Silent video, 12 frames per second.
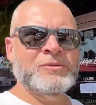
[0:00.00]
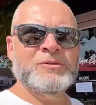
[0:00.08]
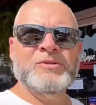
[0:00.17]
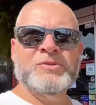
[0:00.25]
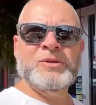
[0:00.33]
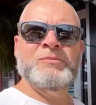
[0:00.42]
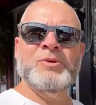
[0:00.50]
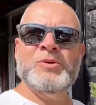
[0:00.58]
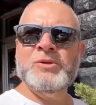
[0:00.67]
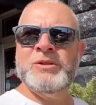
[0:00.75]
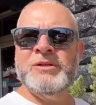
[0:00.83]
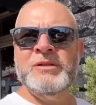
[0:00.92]
and
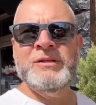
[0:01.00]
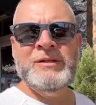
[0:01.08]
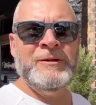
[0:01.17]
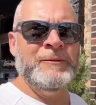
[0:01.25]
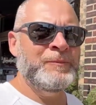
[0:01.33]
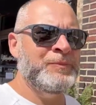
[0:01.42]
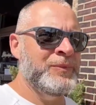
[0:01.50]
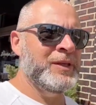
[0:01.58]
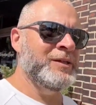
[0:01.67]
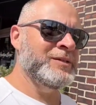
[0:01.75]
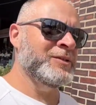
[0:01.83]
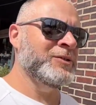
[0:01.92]
stromboli.
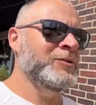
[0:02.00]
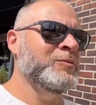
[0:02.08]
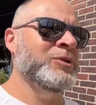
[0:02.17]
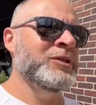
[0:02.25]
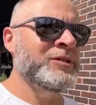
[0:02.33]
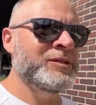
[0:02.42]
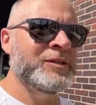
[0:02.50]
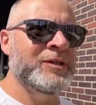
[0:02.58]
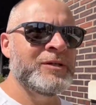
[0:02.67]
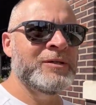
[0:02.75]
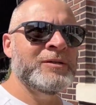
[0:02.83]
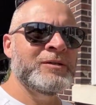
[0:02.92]
That's a good place there.